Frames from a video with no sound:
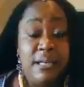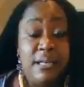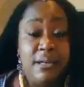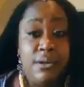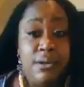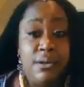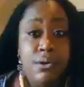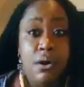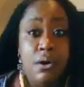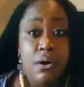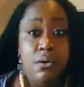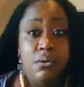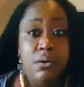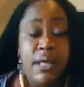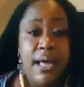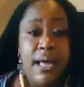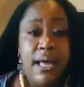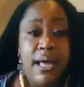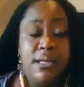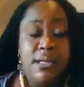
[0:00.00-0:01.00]
you know,
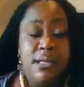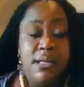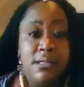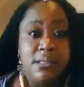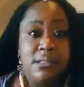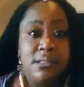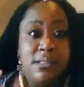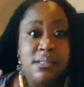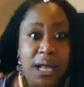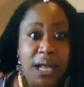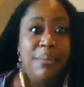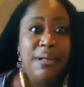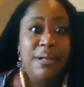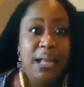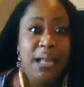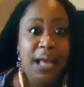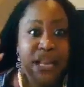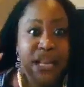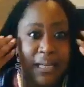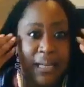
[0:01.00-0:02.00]
like,
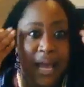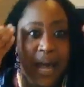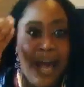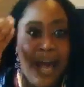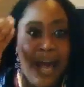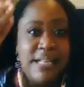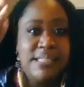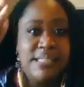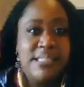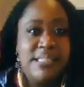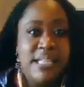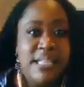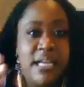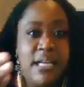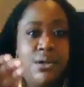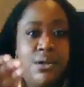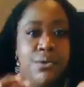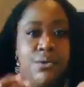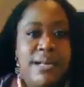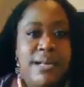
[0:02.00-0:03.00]
Sambanani, I
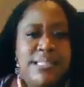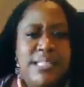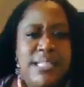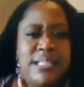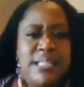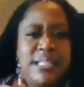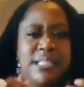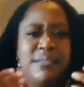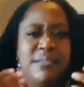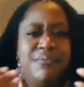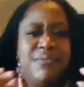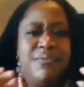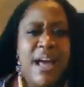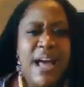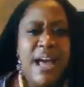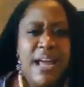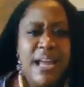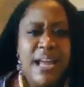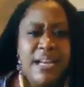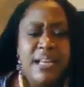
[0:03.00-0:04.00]
see you, I see the
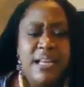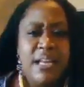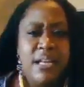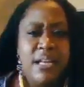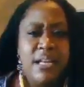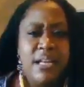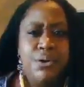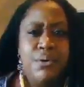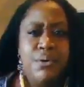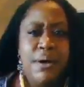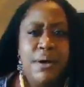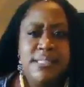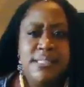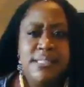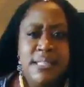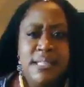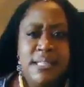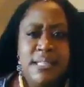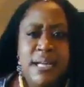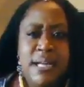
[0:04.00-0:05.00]
divine in you, I
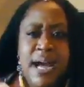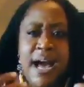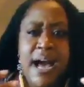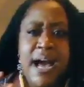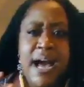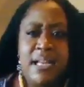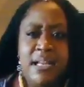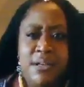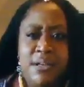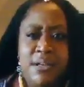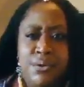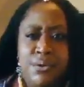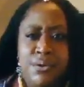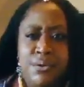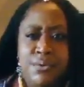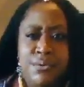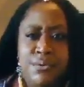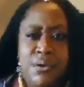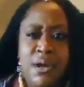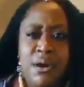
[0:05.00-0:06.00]
see the God in
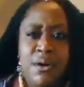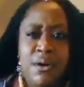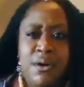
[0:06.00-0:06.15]
you, you know,